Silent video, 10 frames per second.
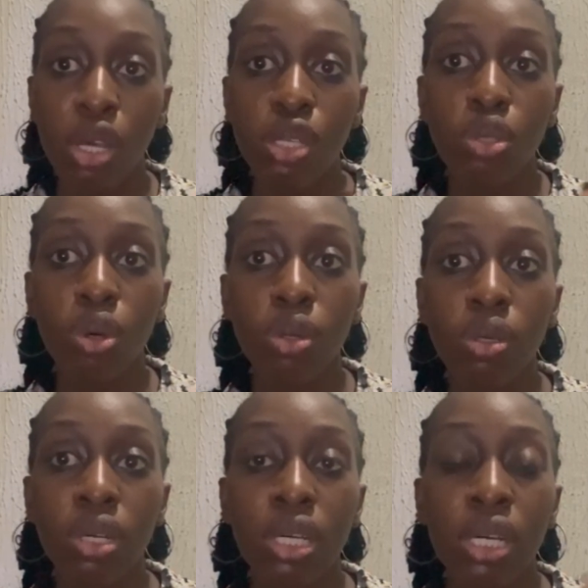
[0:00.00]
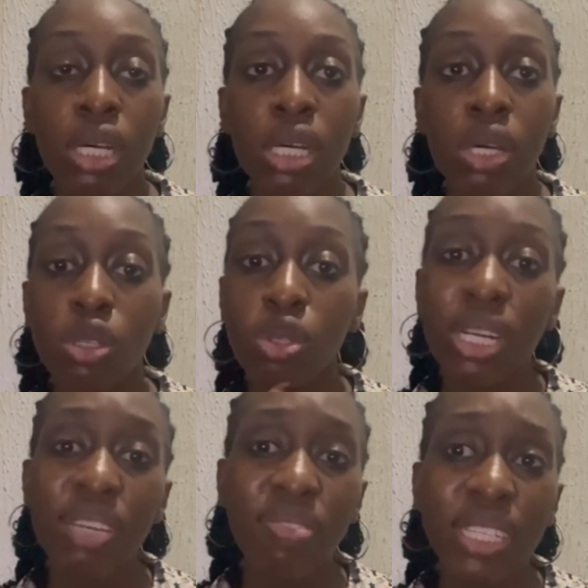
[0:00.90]
So also
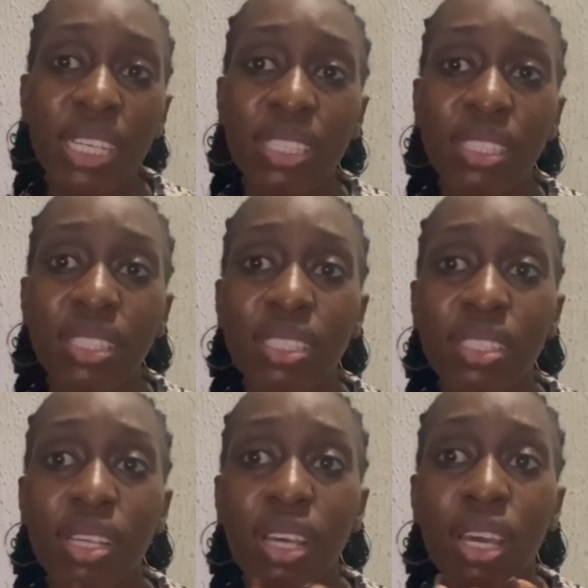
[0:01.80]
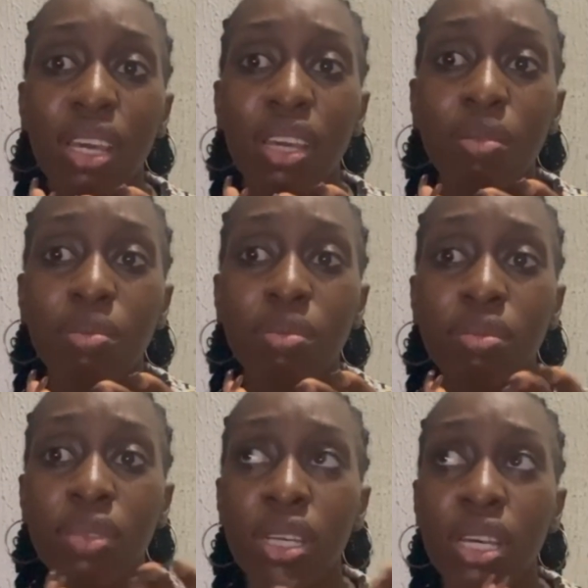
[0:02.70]
living
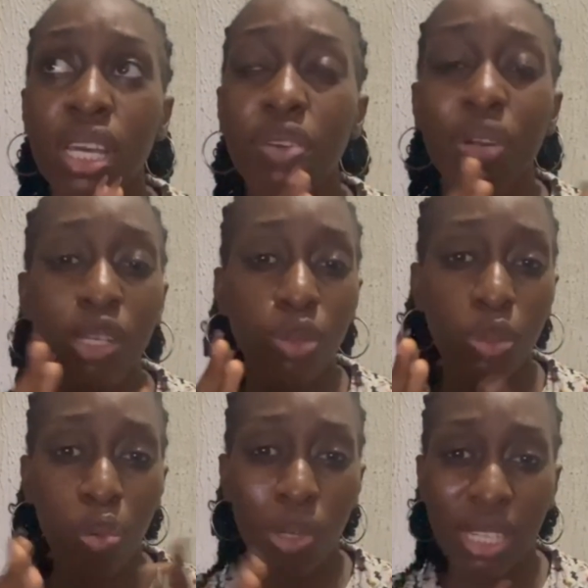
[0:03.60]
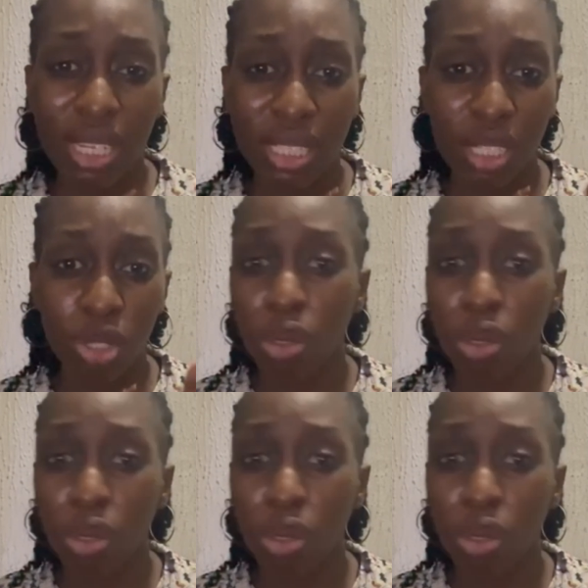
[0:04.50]
in areas with poor sanitation,